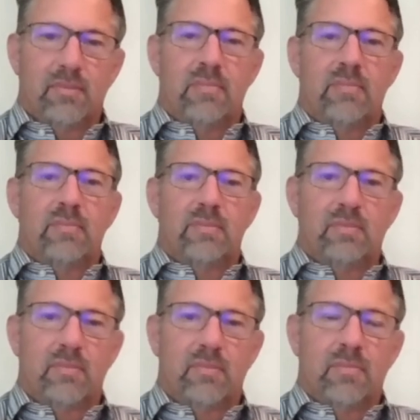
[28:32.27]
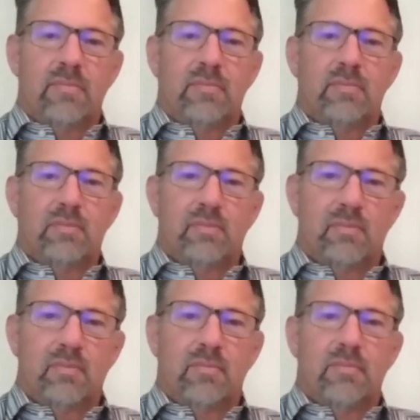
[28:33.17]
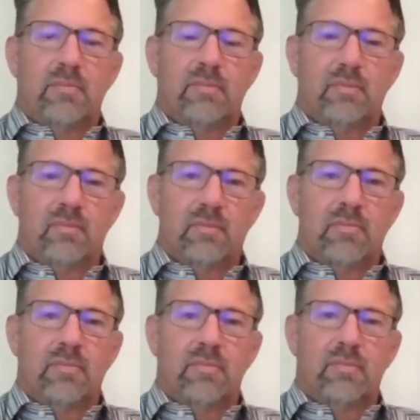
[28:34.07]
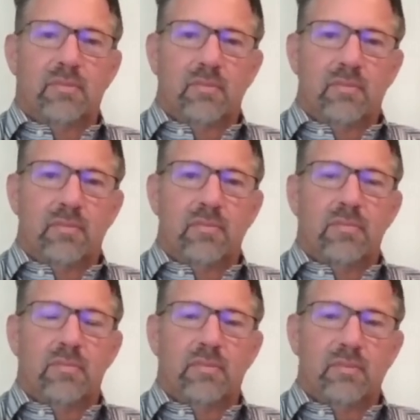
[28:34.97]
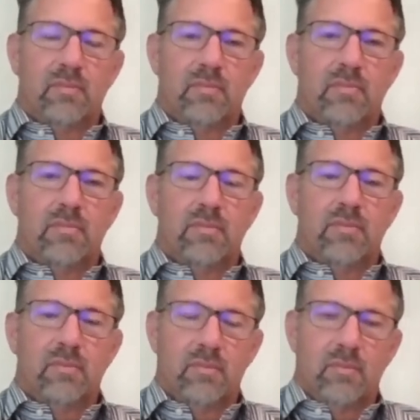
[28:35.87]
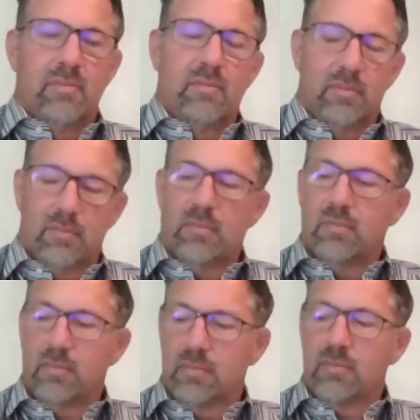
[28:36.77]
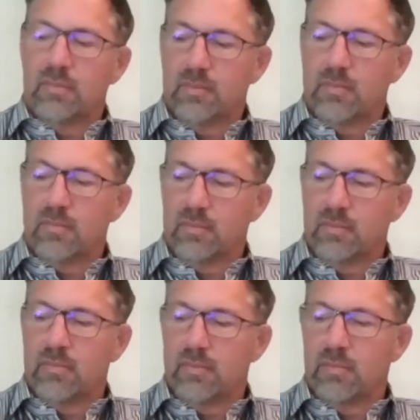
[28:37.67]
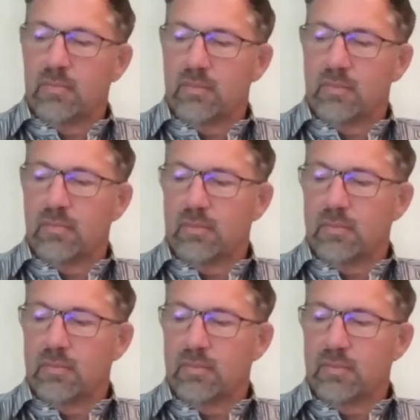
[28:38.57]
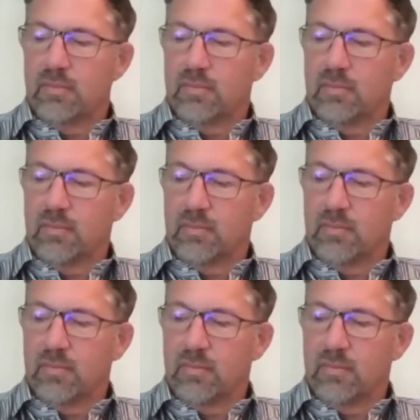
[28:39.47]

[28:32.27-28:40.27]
(silent)